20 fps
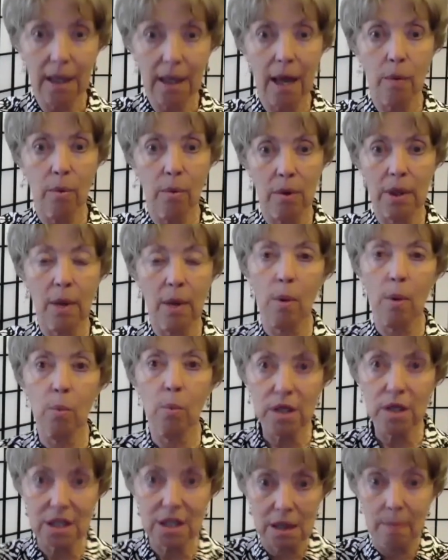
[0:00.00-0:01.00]
they were there were
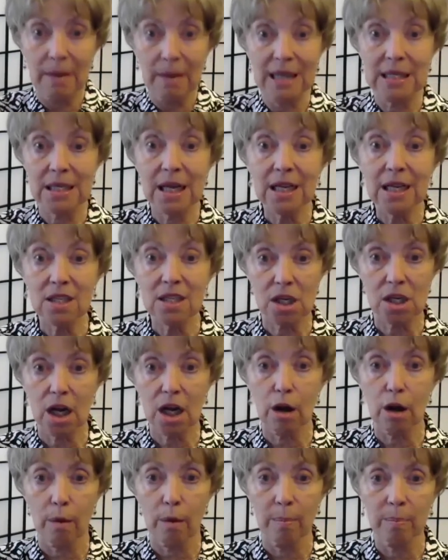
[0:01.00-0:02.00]
words that made sense
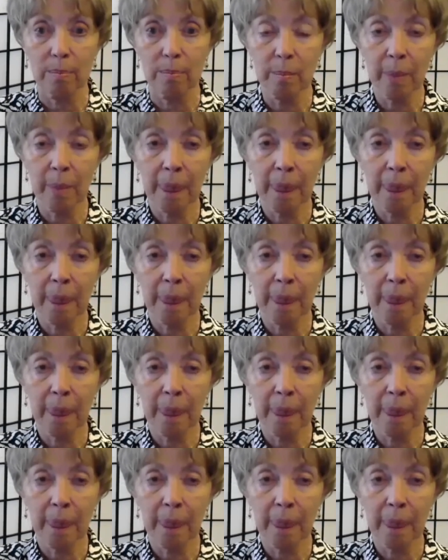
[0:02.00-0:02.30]
to you